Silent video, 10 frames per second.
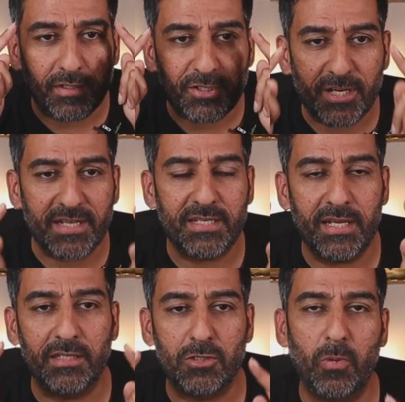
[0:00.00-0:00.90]
the
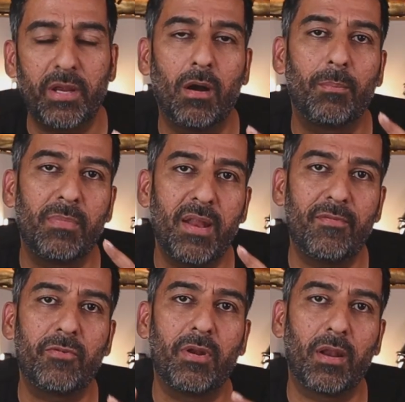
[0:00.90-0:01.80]
chassis and the swing arm
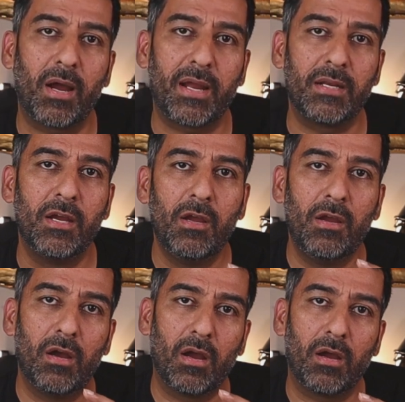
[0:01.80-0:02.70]
never relied
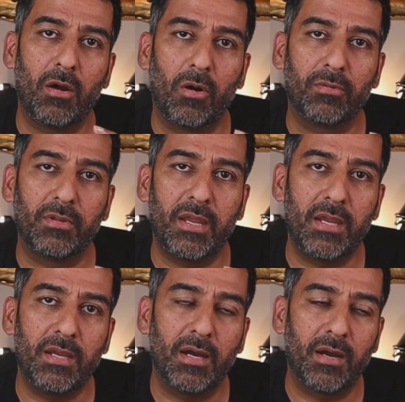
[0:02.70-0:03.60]
on
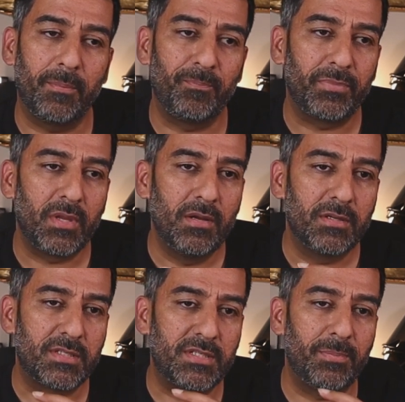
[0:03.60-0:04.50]
the
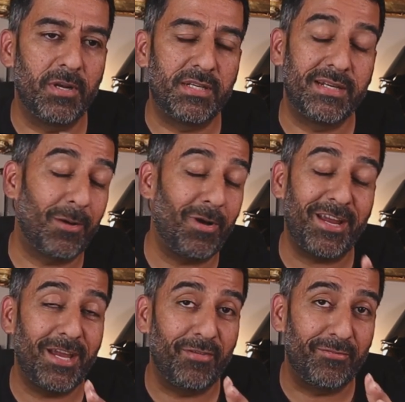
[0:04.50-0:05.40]
stability. Now
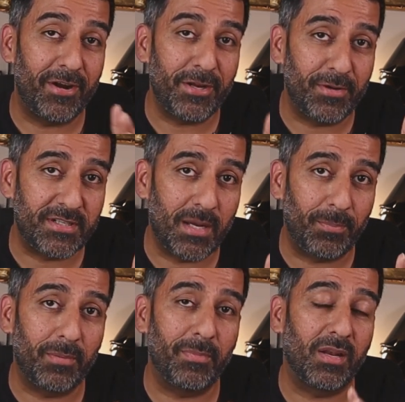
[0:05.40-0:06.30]
I gave a very good
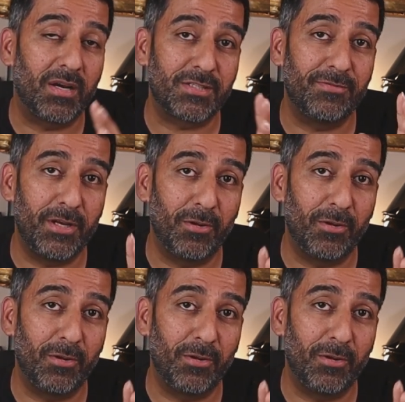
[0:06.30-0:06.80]
example in my last